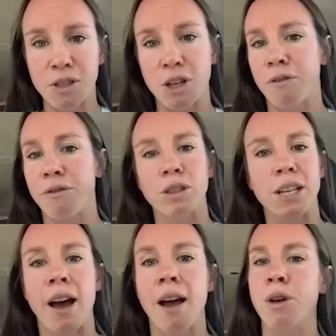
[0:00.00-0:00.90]
So full
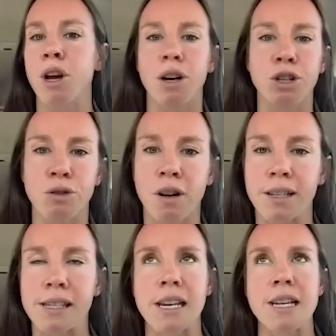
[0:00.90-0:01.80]
time, we go on
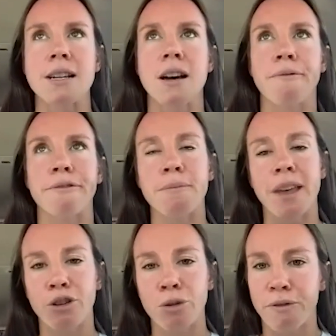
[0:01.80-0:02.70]
tours. From
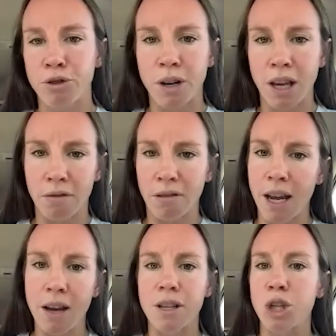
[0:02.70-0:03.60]
that group of
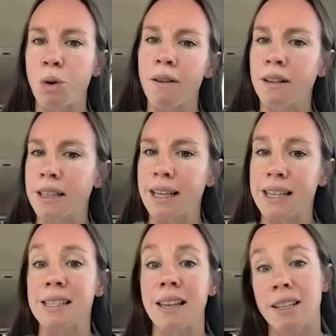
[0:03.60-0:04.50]
23, only 12
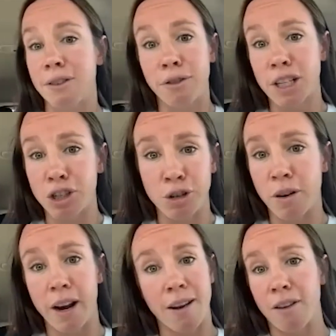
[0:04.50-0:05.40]
get selected for each tour
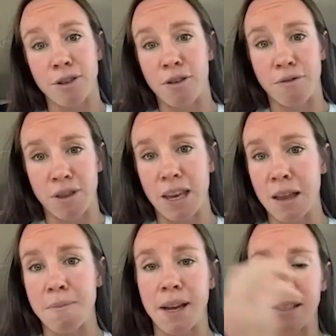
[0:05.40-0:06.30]
and also for the
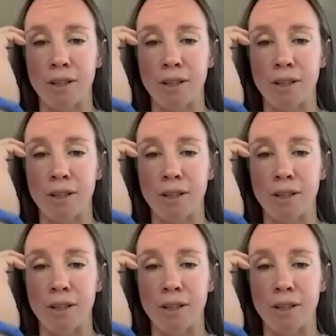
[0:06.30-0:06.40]
Olympics.